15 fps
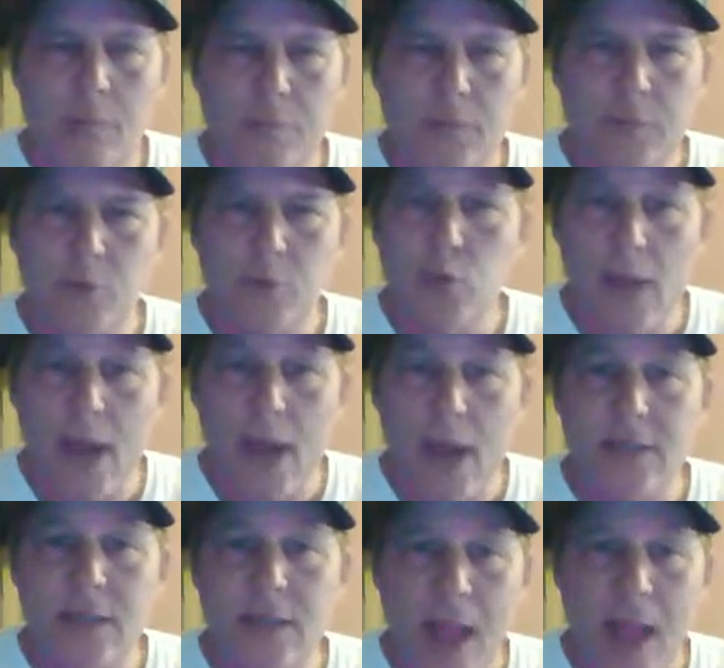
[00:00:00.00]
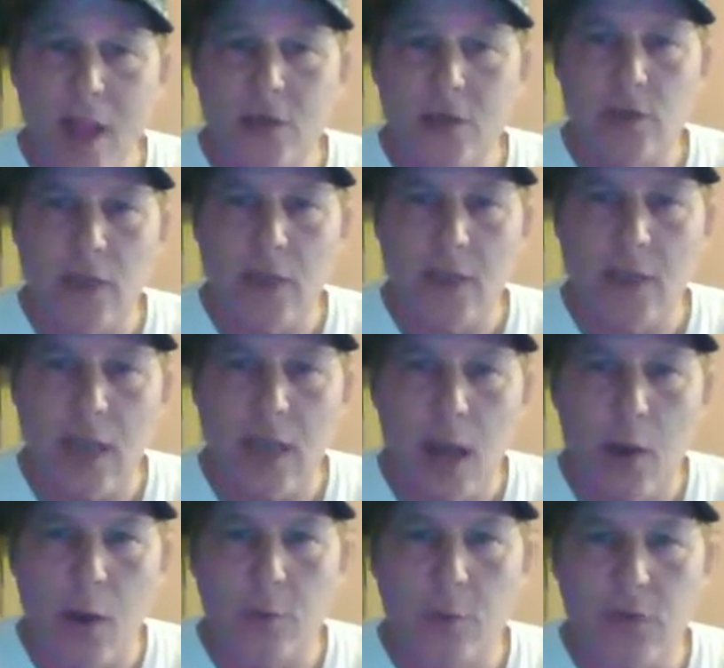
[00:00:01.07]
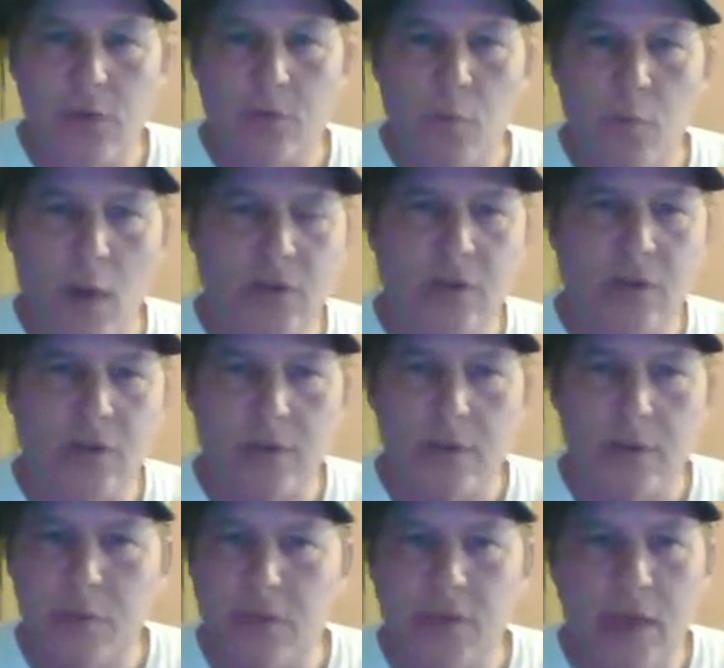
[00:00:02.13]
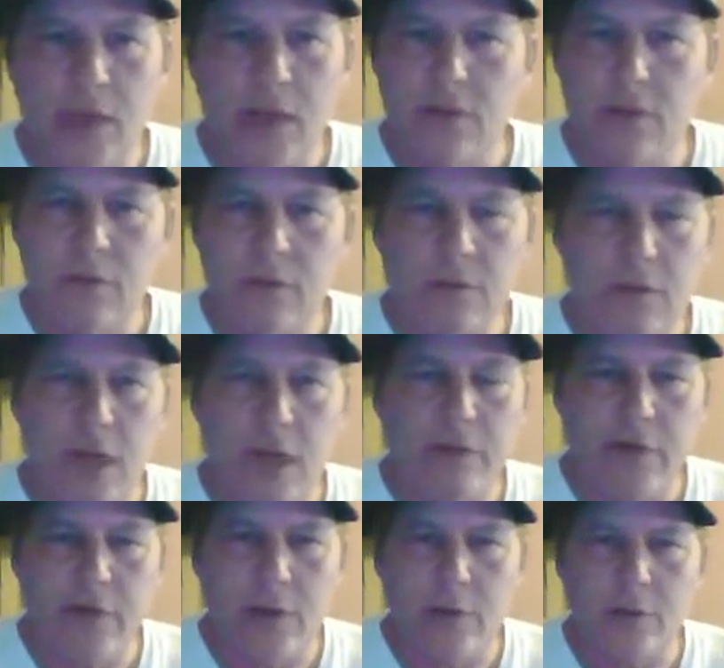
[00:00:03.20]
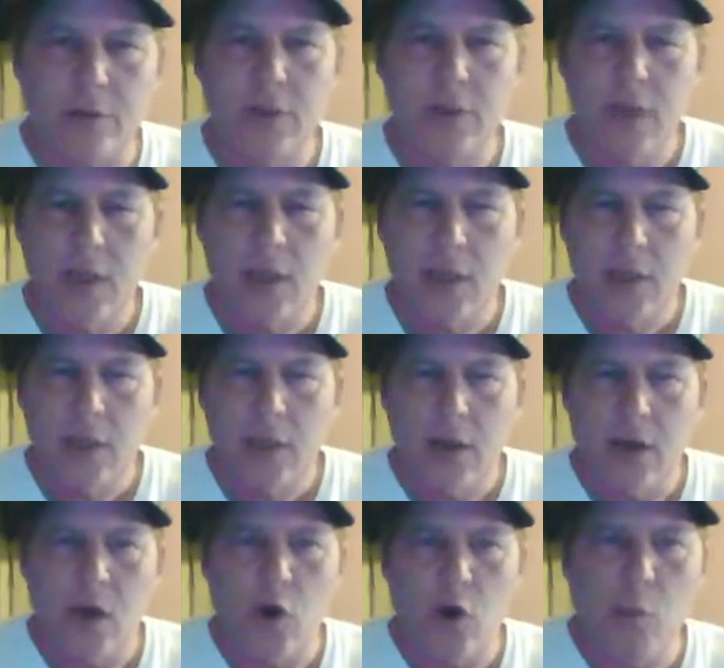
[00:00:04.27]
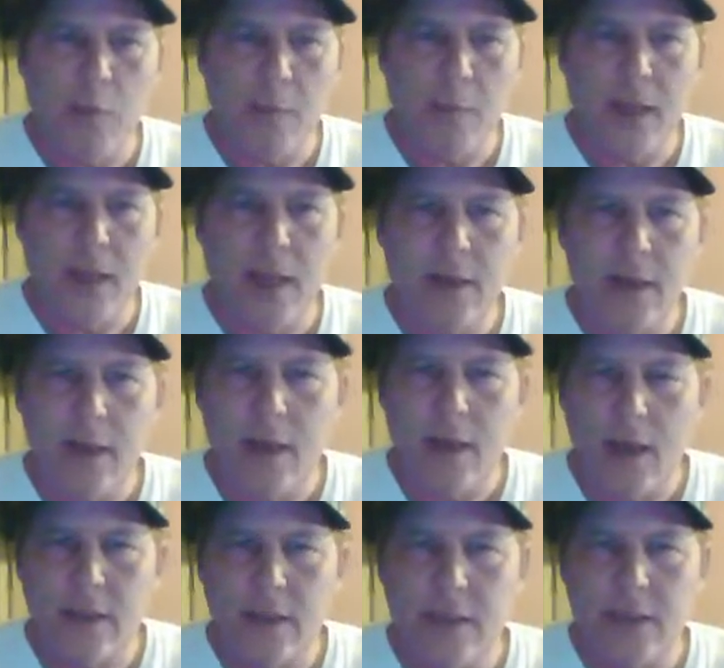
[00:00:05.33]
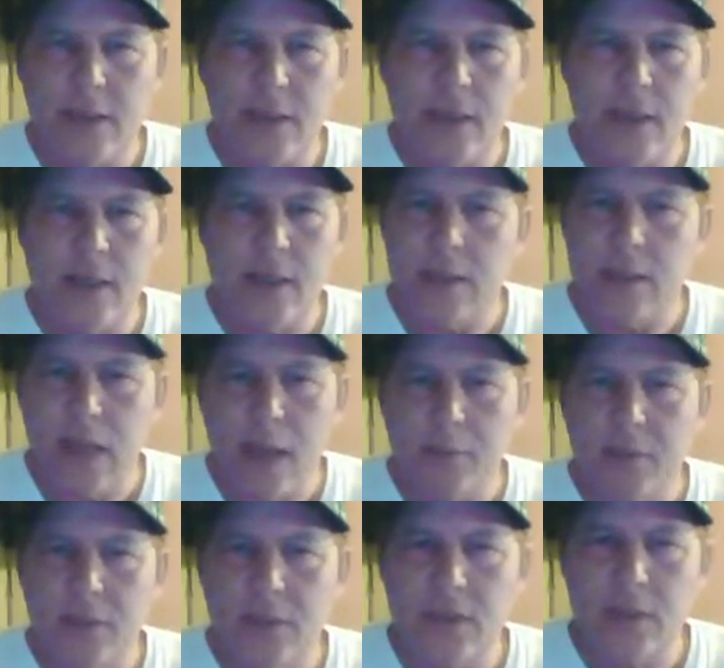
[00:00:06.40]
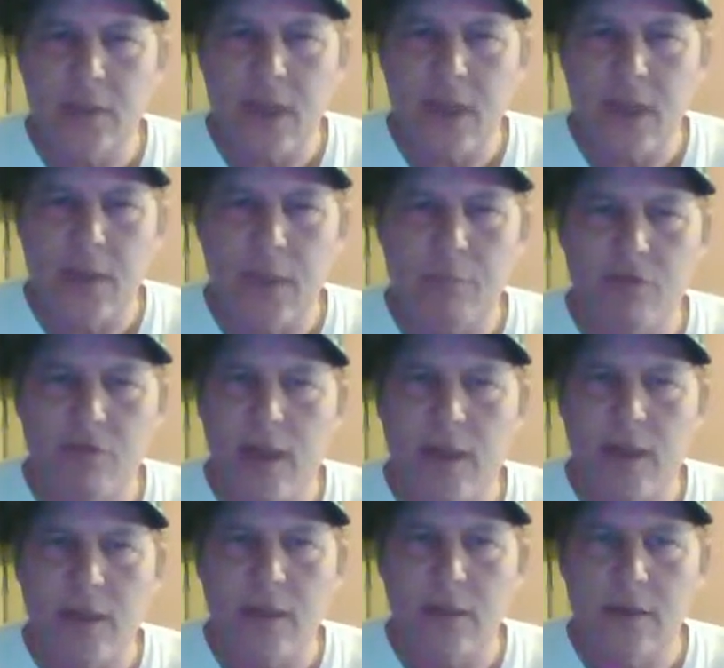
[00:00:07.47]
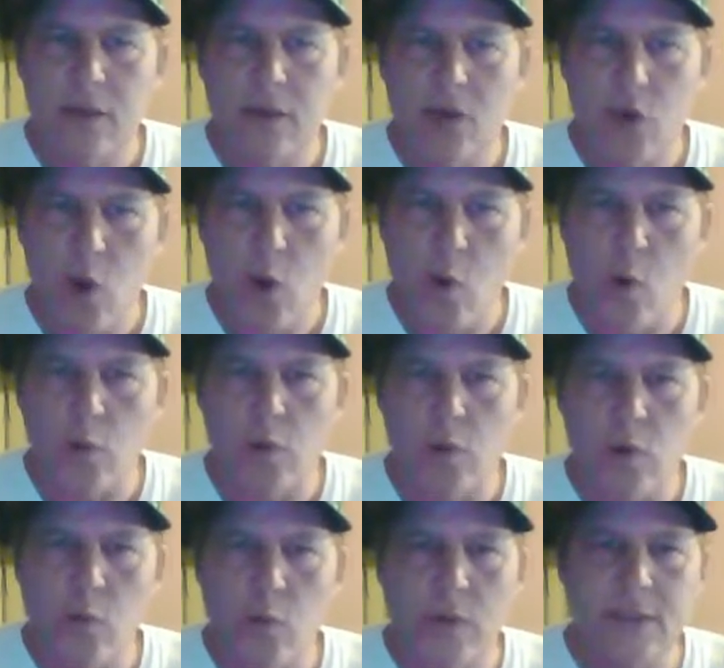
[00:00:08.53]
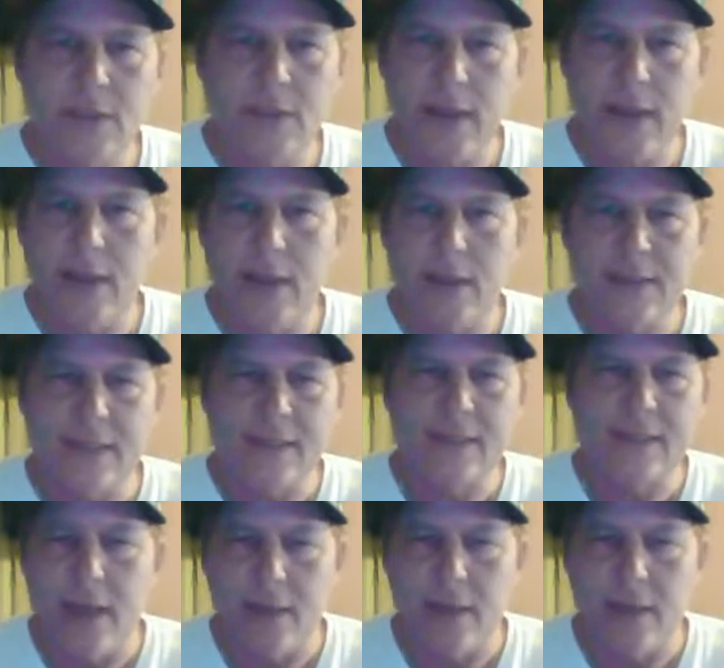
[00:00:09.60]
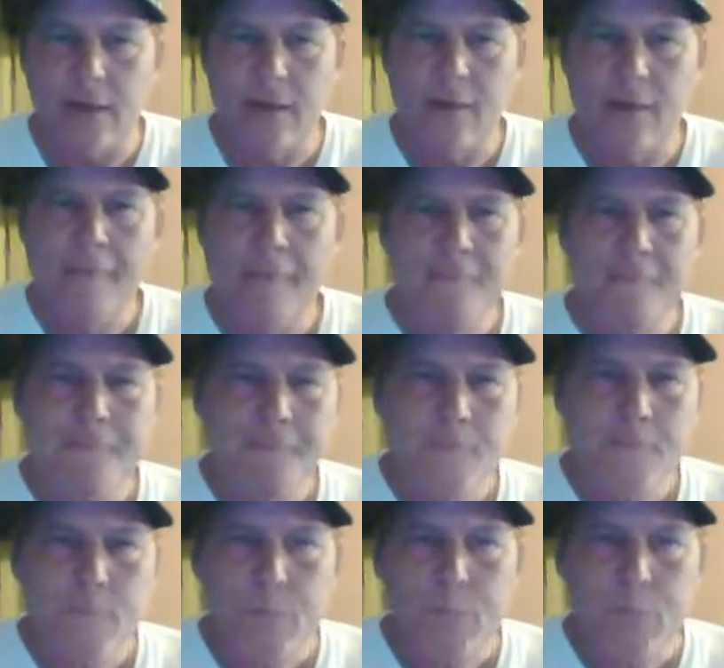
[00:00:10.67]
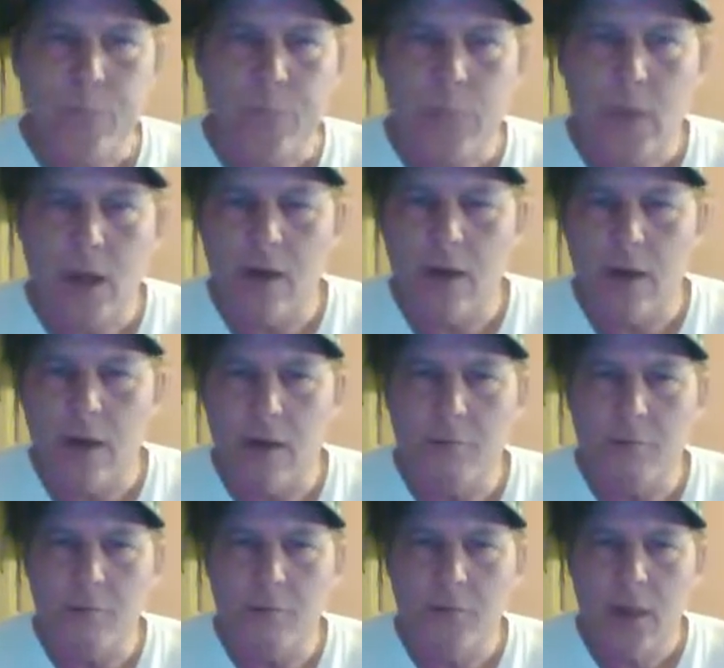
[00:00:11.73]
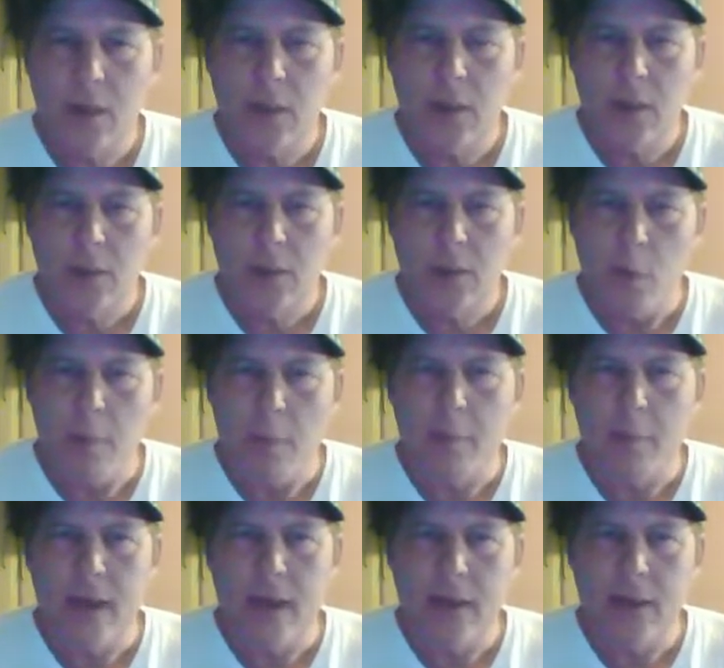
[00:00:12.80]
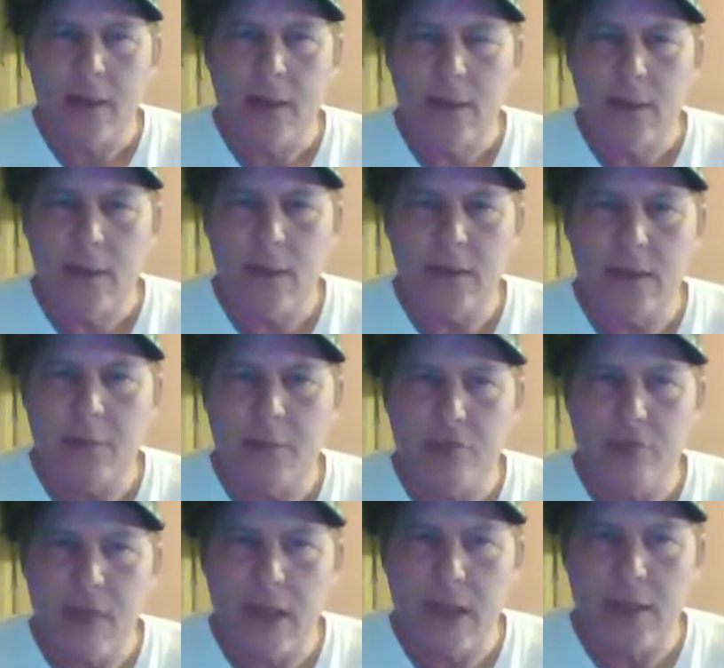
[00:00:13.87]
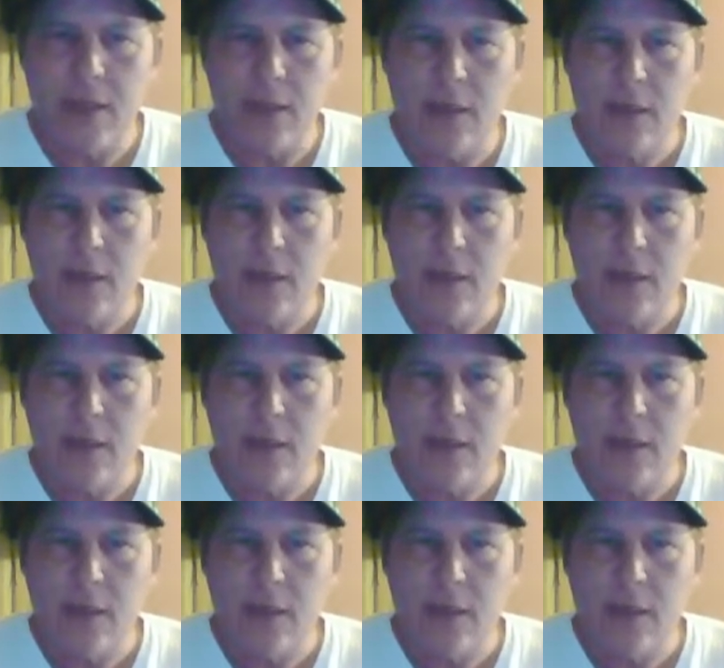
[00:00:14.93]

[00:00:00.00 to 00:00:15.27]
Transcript: There was two guys that actually I was watching a lot of videos. Uberman, he's in Indianapolis, and Brian Cole is in Cincinnati. Um, Uberman, his name is Randy.